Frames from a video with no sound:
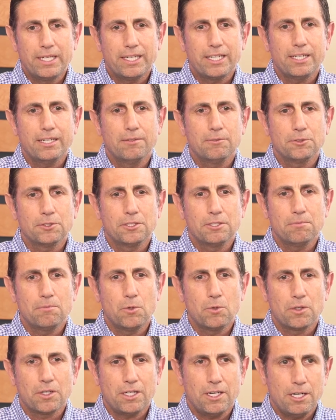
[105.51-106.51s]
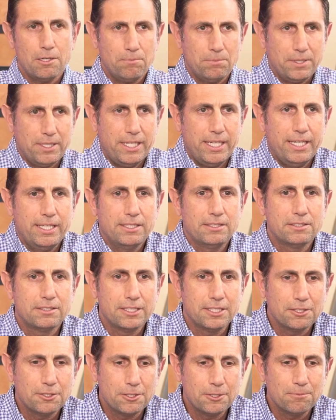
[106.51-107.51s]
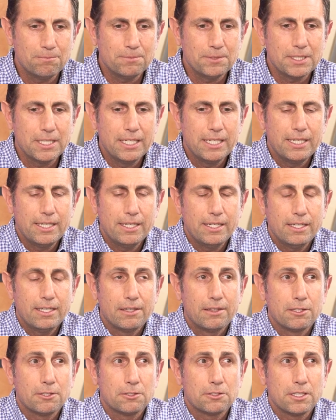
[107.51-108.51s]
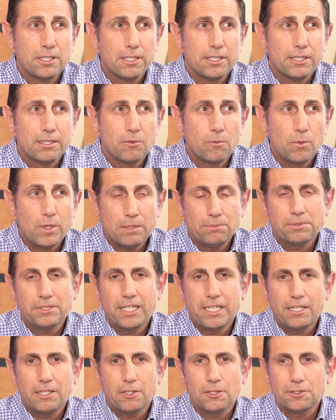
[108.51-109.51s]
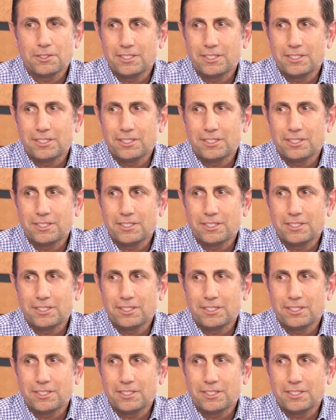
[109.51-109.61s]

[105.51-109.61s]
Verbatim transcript: it comes to more complicated systems, there's a website called